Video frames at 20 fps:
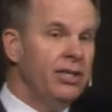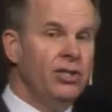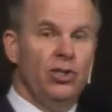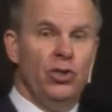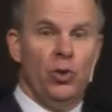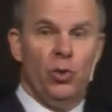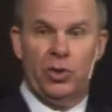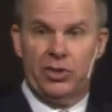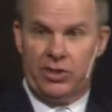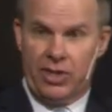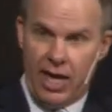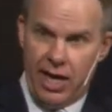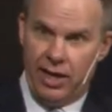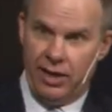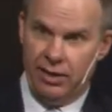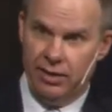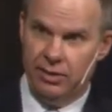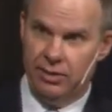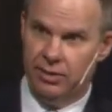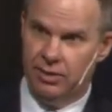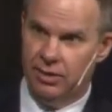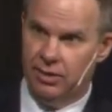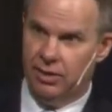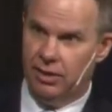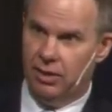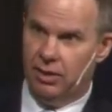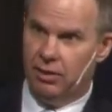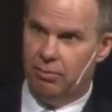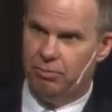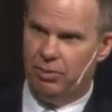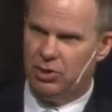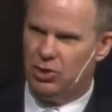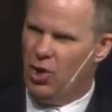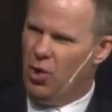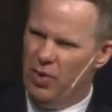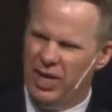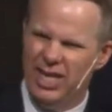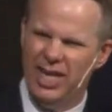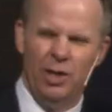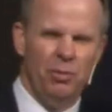and you will say, But don't
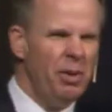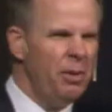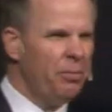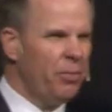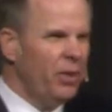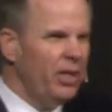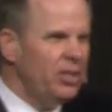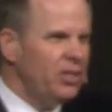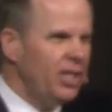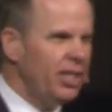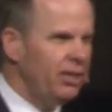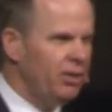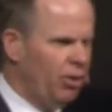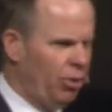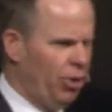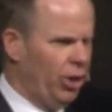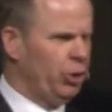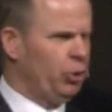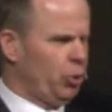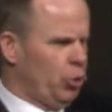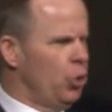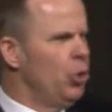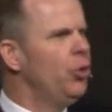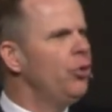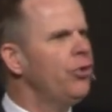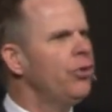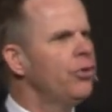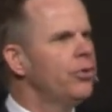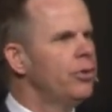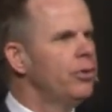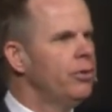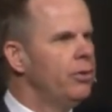we need to be preaching the truth?